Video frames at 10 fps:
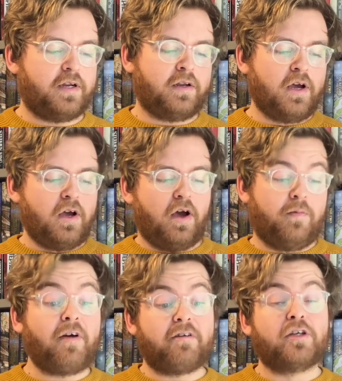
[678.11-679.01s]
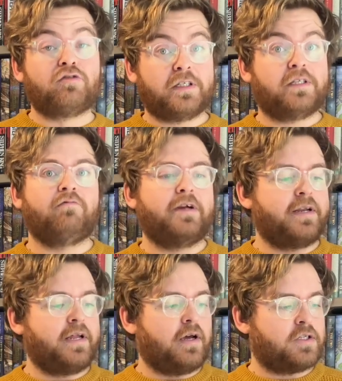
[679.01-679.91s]
and I'm very interested in reading
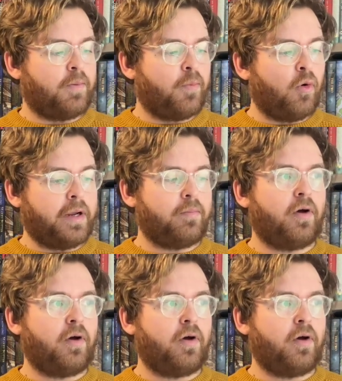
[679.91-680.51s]
it at some point.